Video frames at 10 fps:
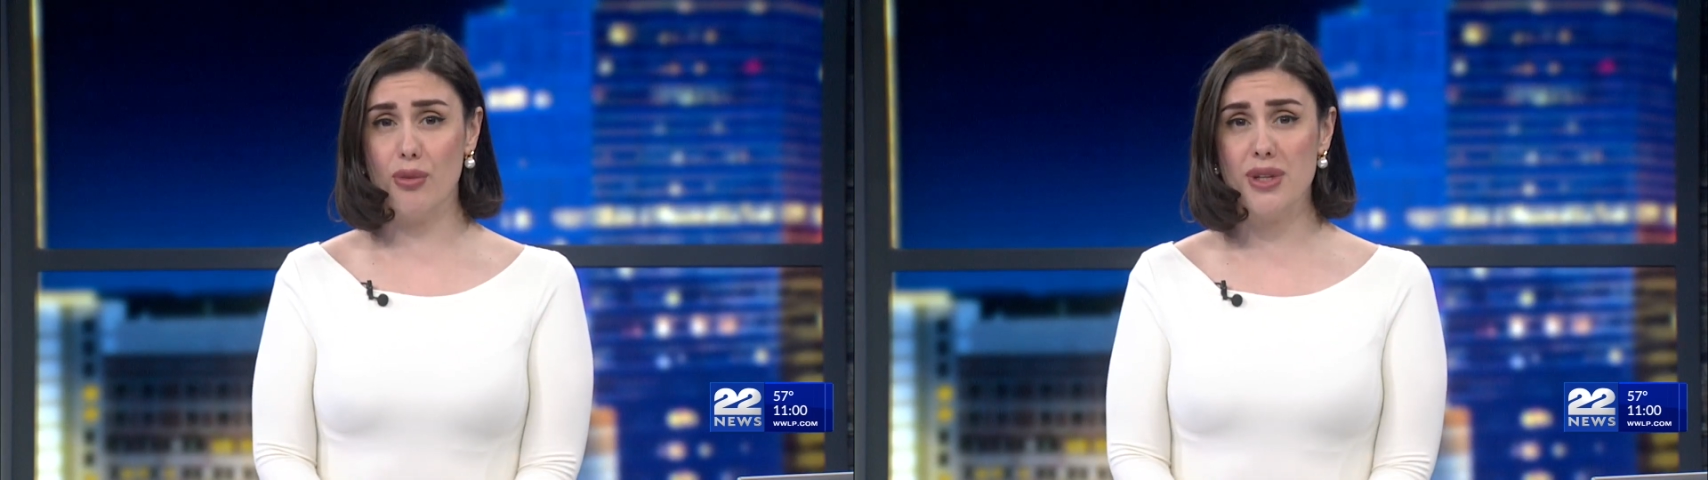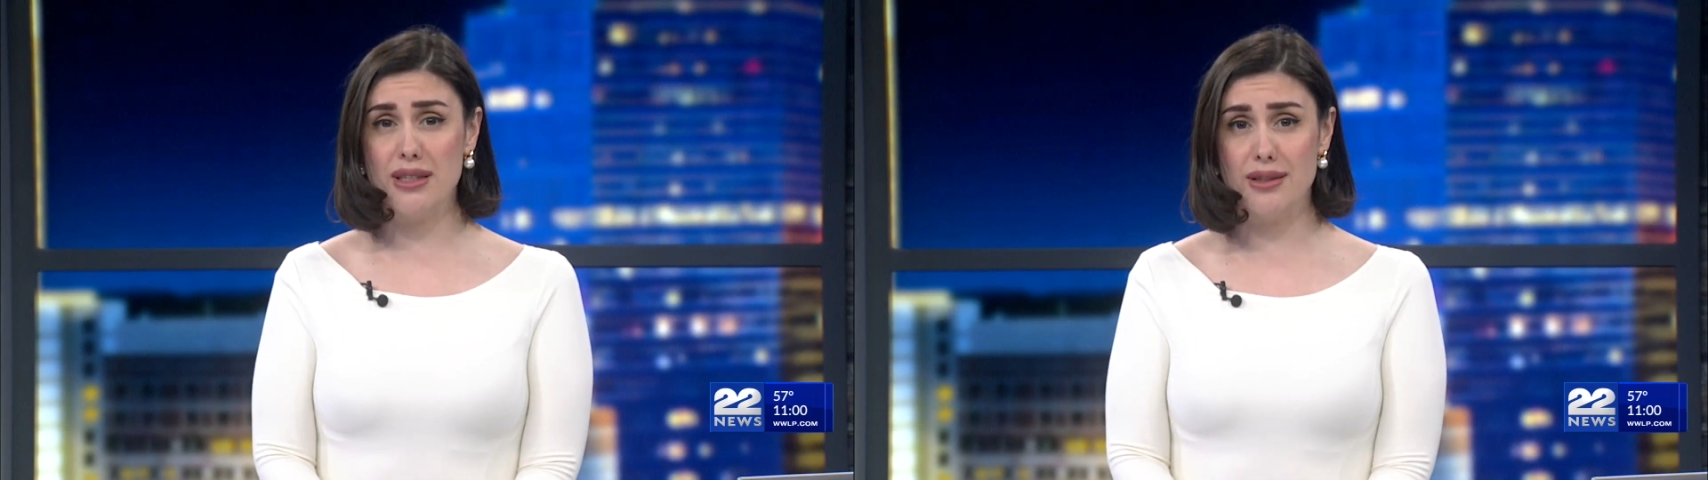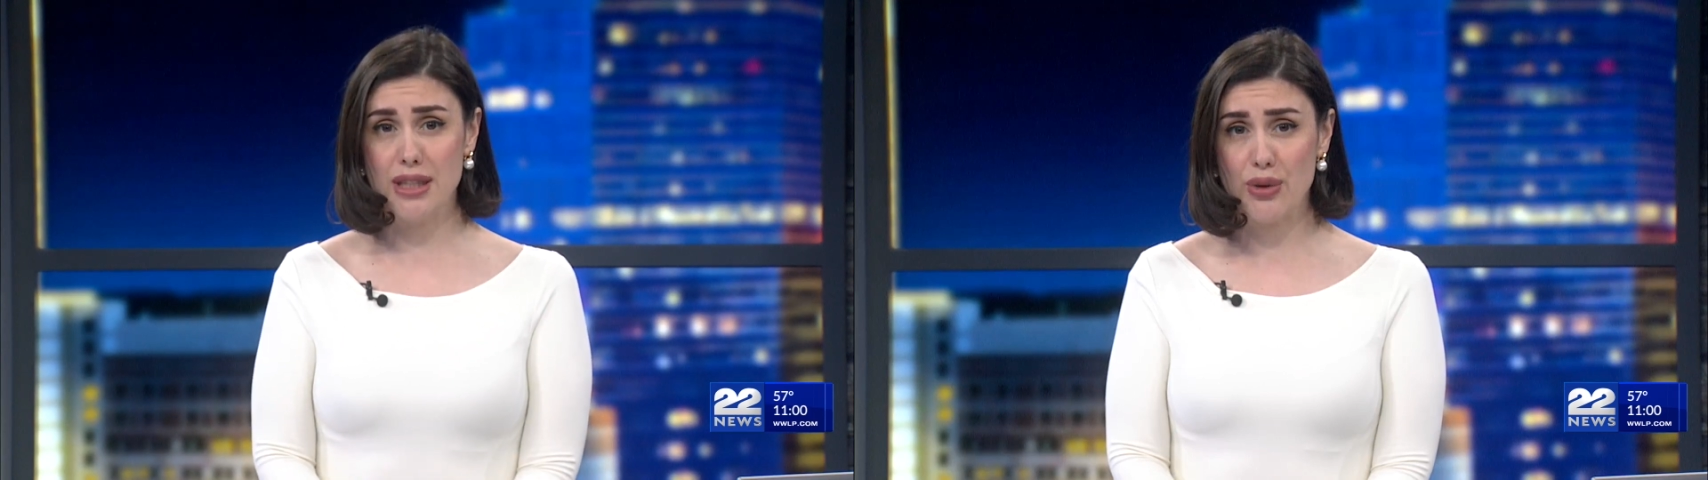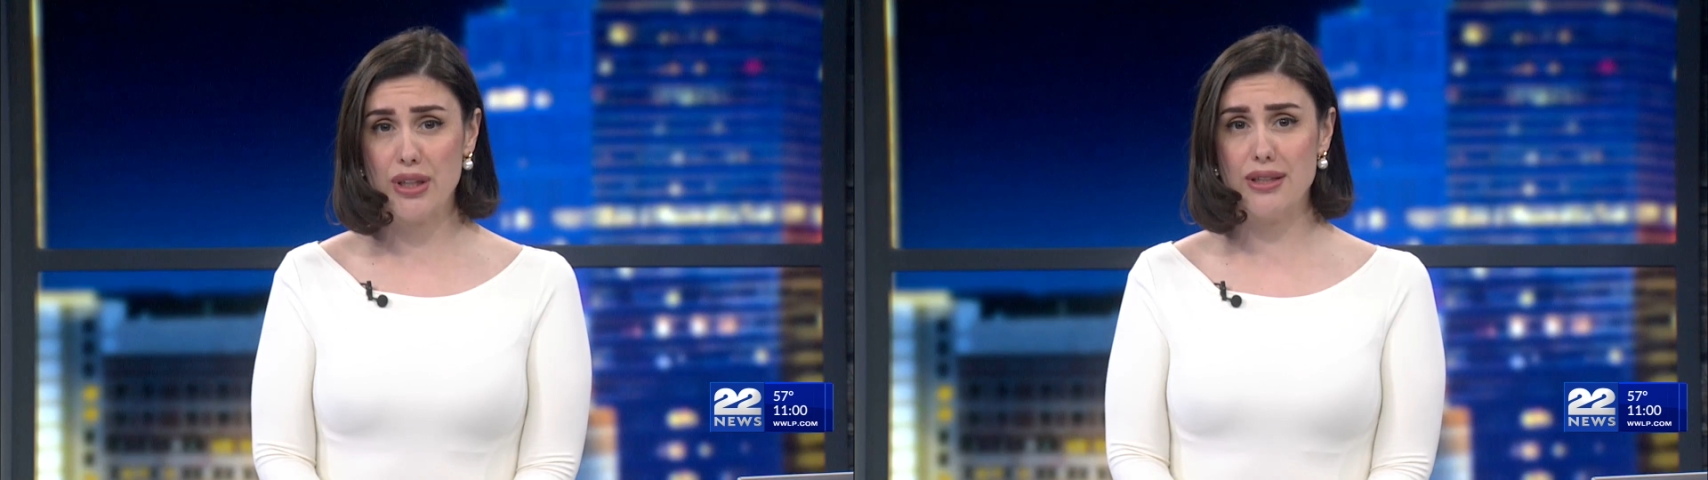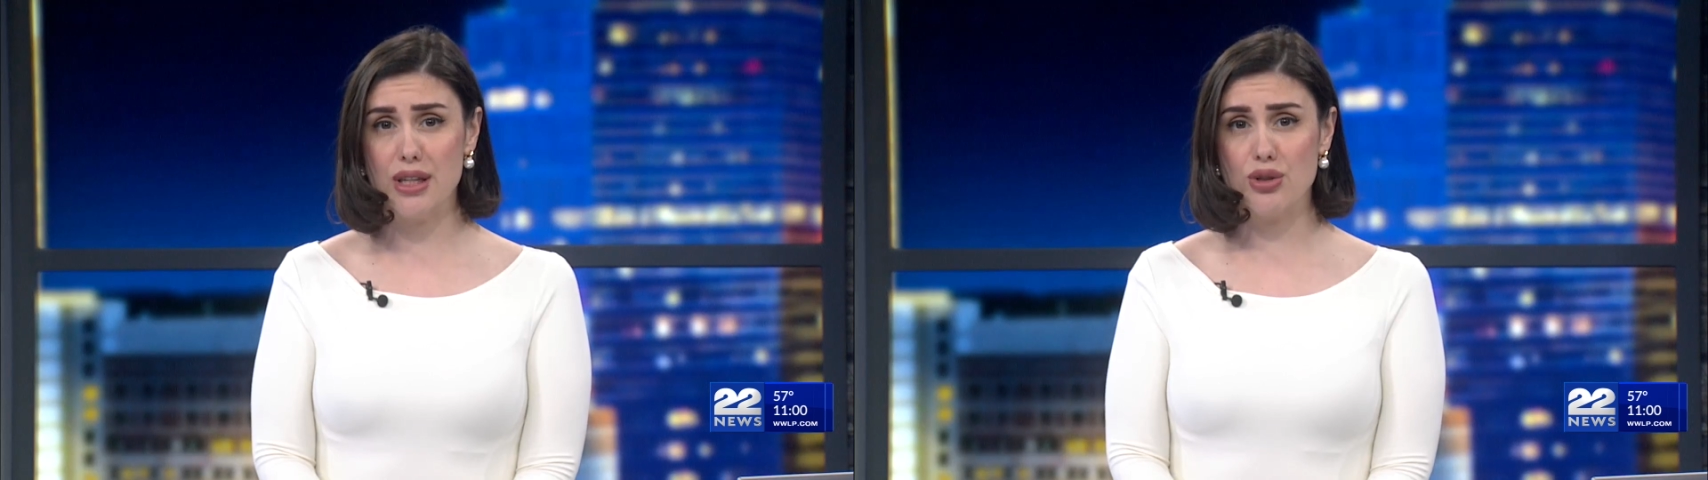from his
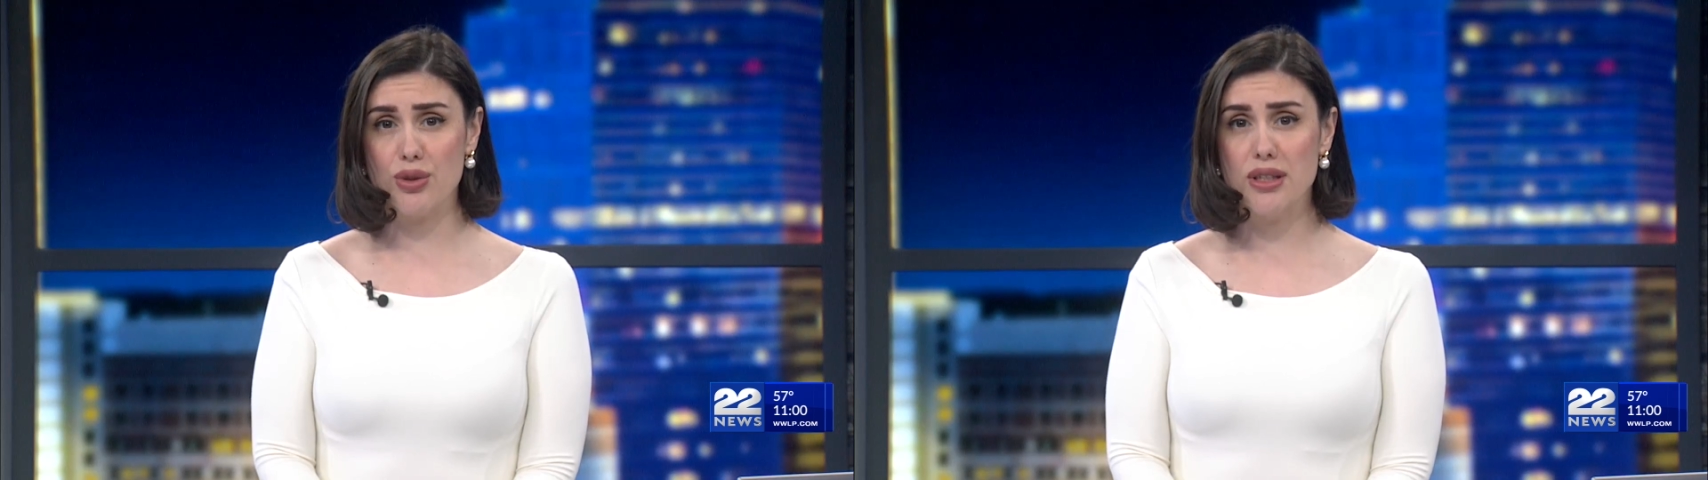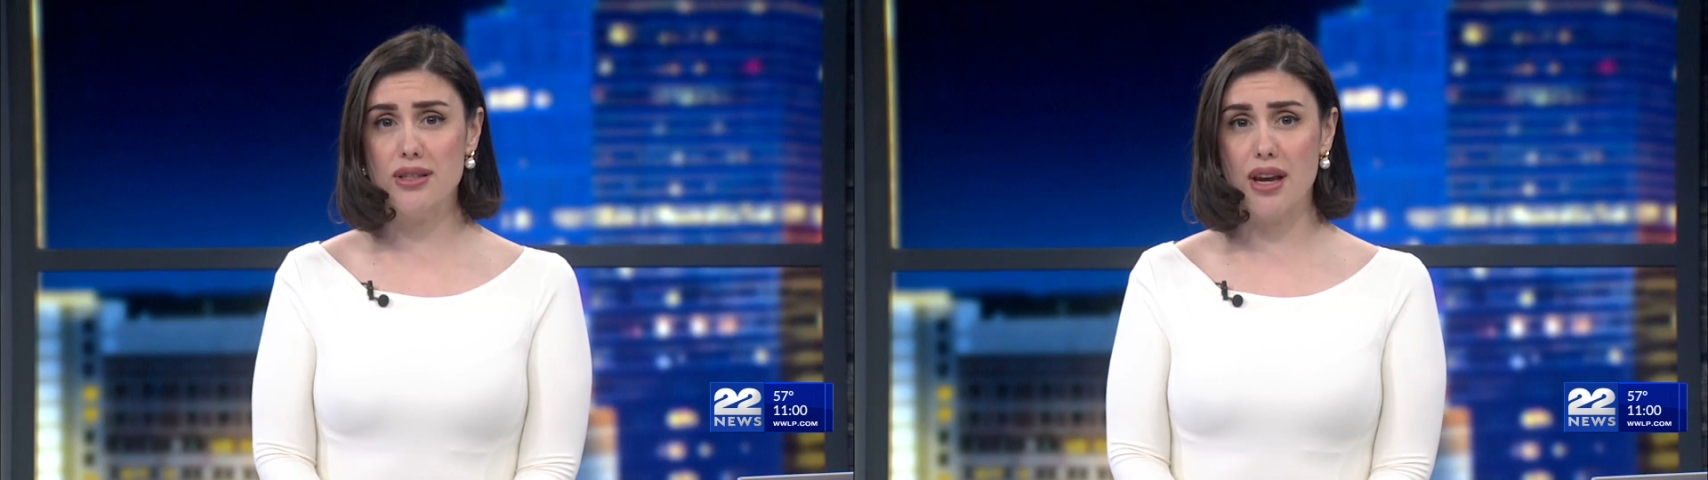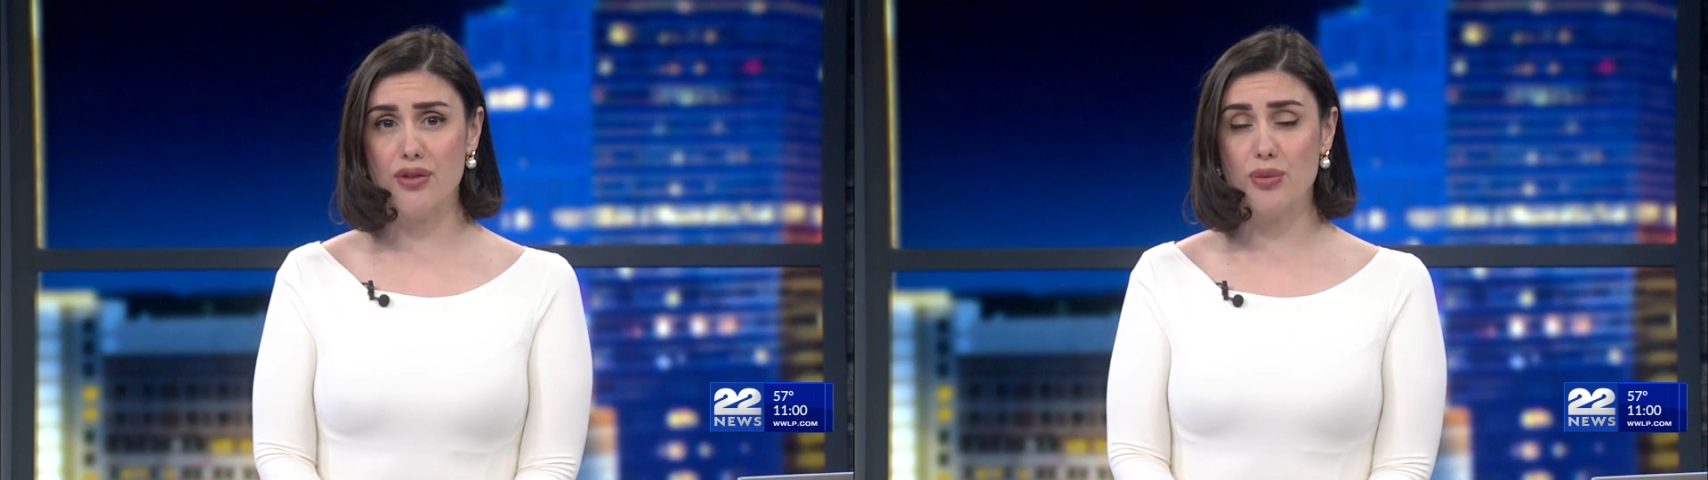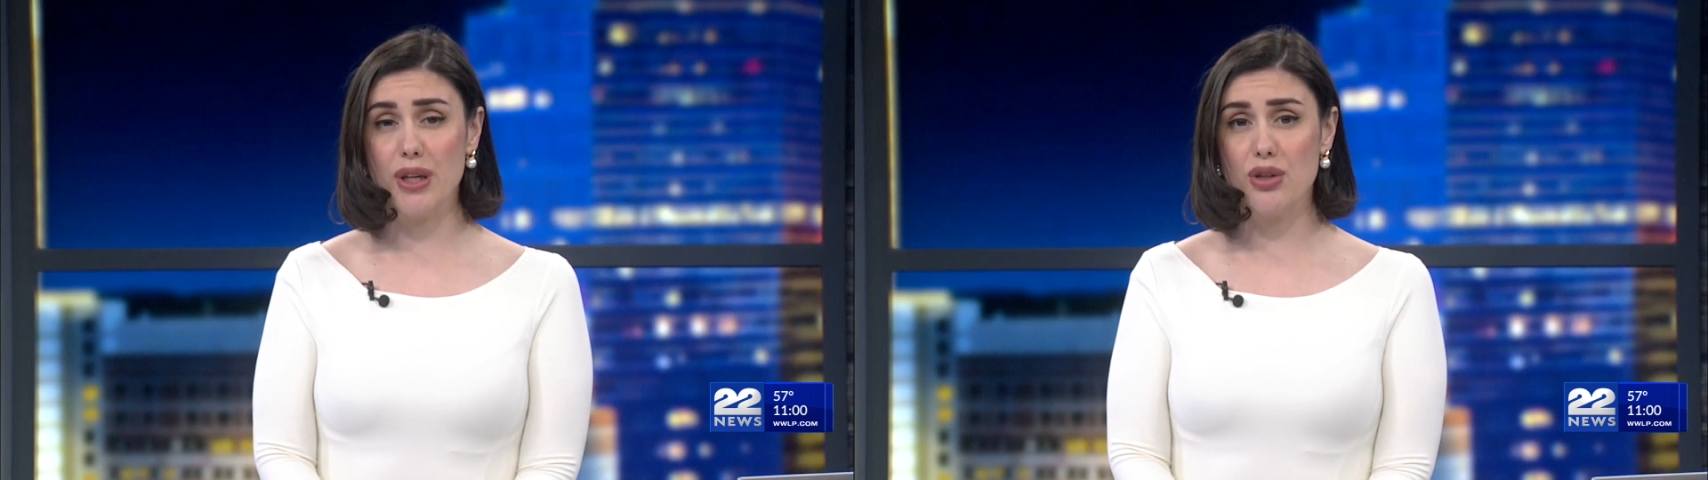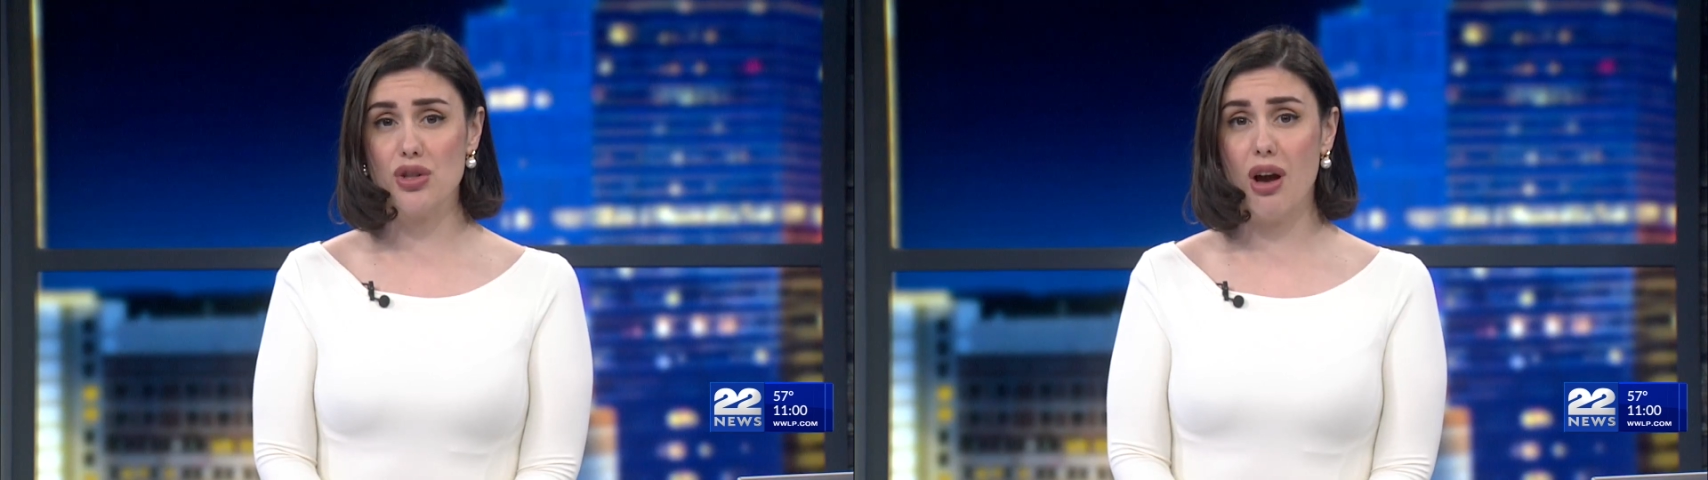serious injuries after
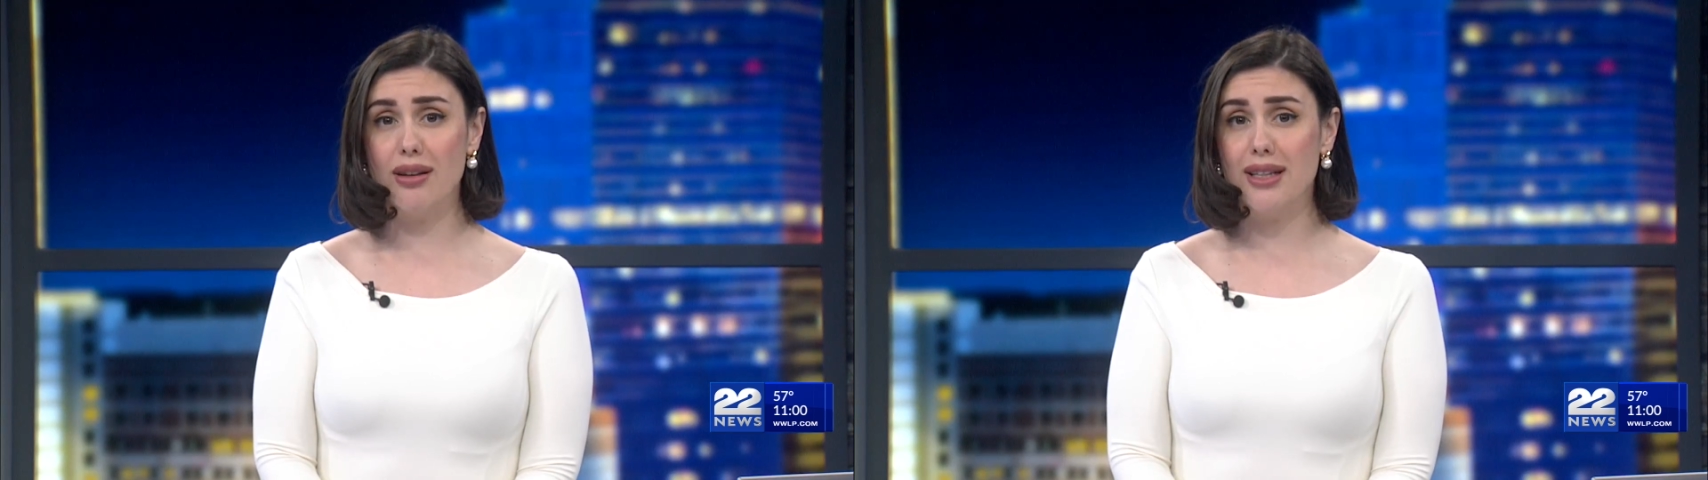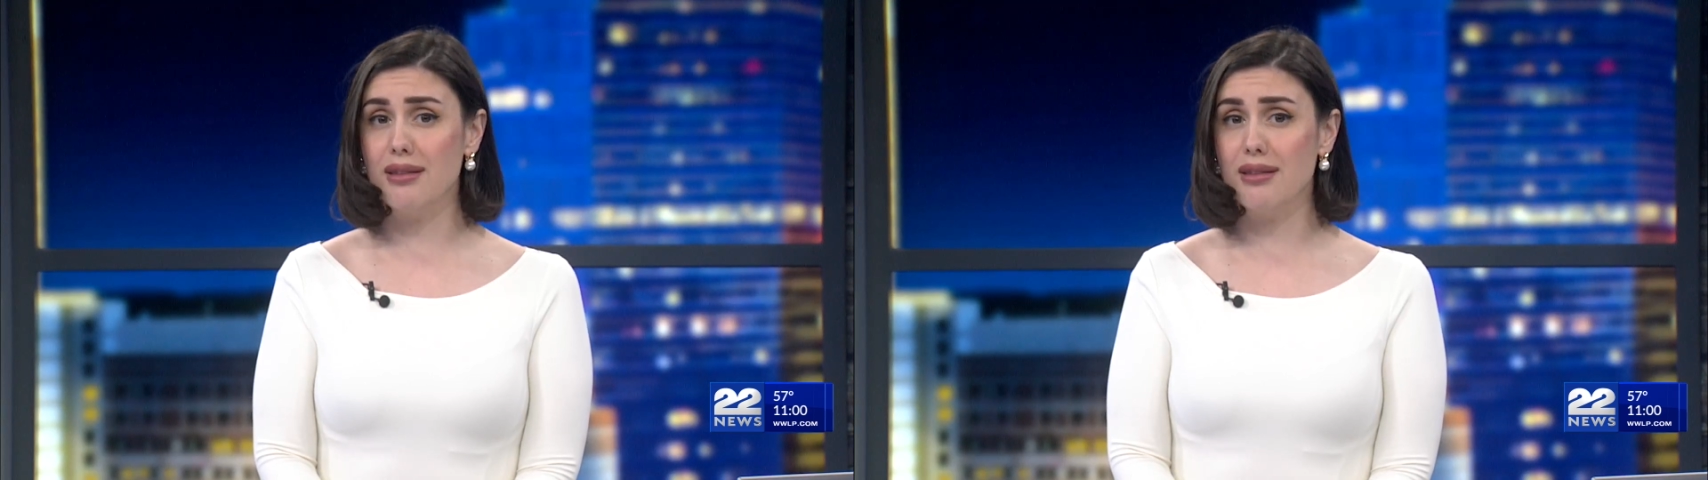being shot